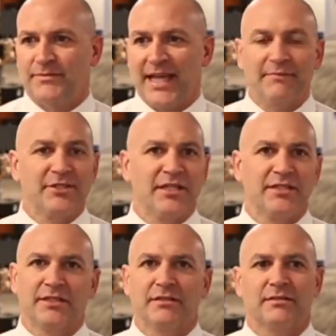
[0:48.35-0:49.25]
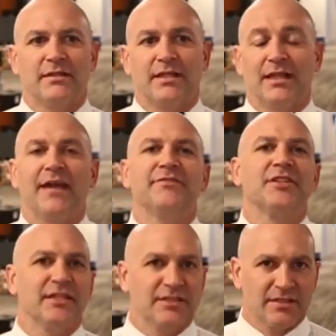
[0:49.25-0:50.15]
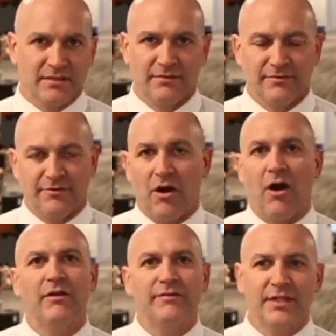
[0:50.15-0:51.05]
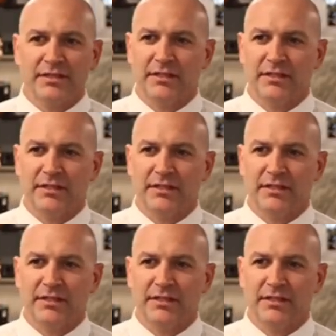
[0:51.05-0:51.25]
game-changing and life-changing for all of us.